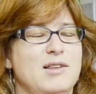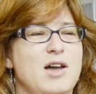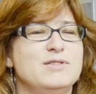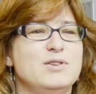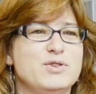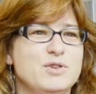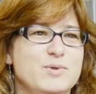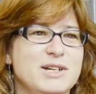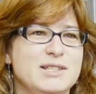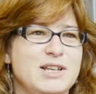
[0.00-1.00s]
lot of social
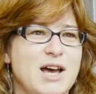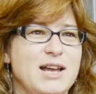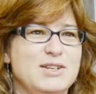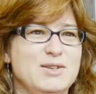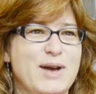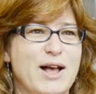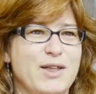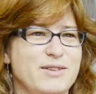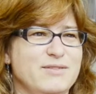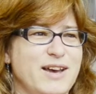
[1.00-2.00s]
work is tied to
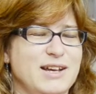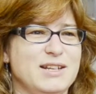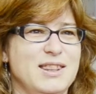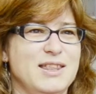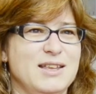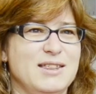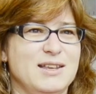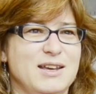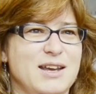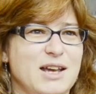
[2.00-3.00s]
health. In fact, I think the
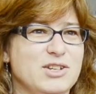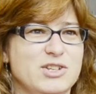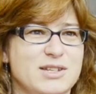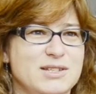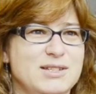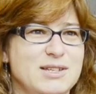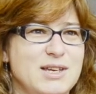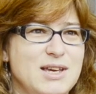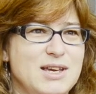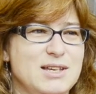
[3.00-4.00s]
connection is,
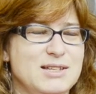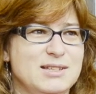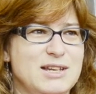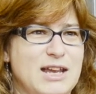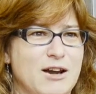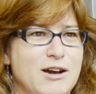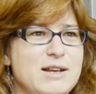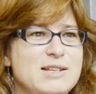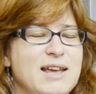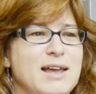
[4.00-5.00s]
is
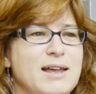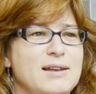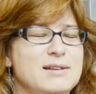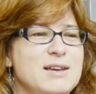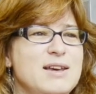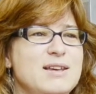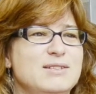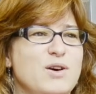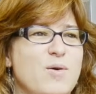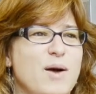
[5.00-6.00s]
inherent, and
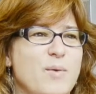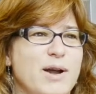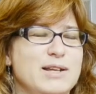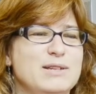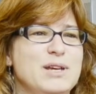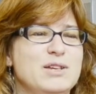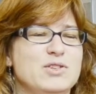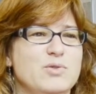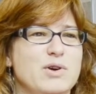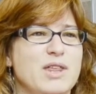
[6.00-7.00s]
so I wanted to make
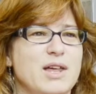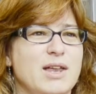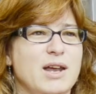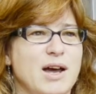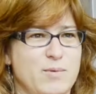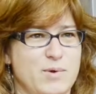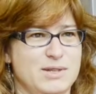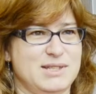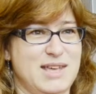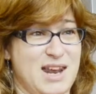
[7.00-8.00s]
sure that I
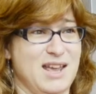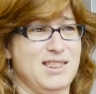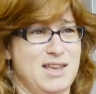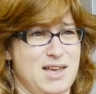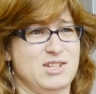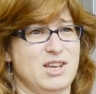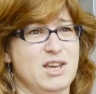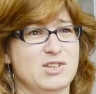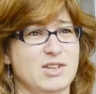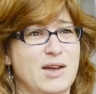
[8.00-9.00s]
was getting the
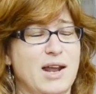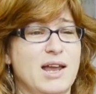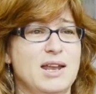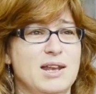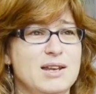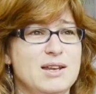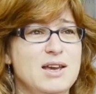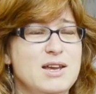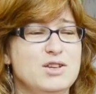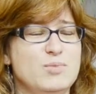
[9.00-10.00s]
education that I needed
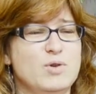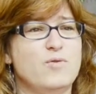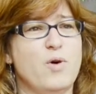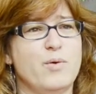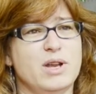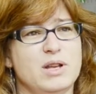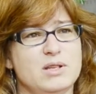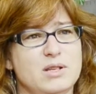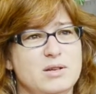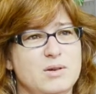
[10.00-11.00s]
to move forward
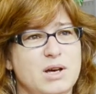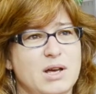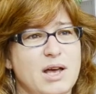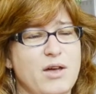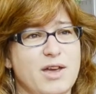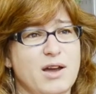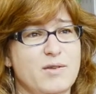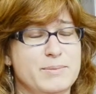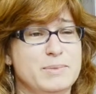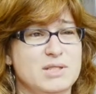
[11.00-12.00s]
into a healthcare
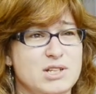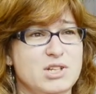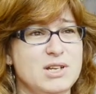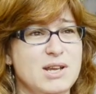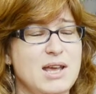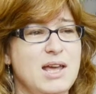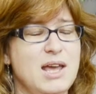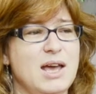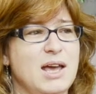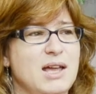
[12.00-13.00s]
position.
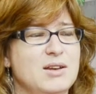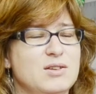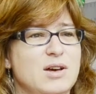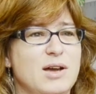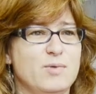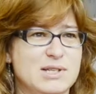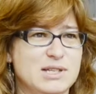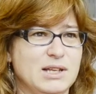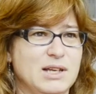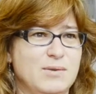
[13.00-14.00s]
And I
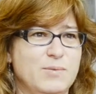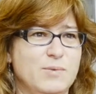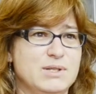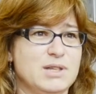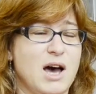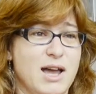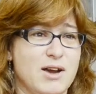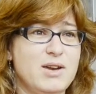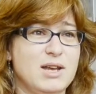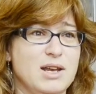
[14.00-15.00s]
recently was
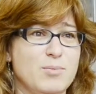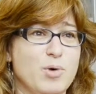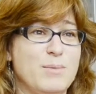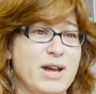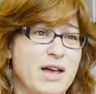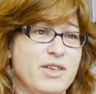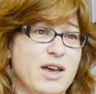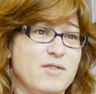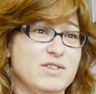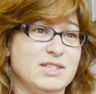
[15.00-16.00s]
hired in a primary
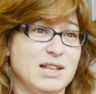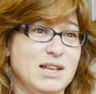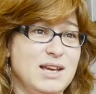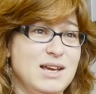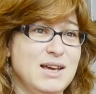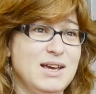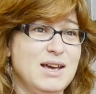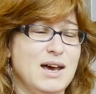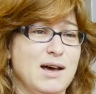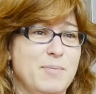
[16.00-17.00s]
healthcare facility
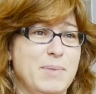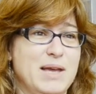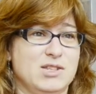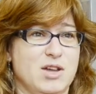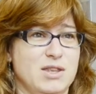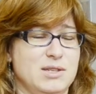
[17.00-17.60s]
uh, based on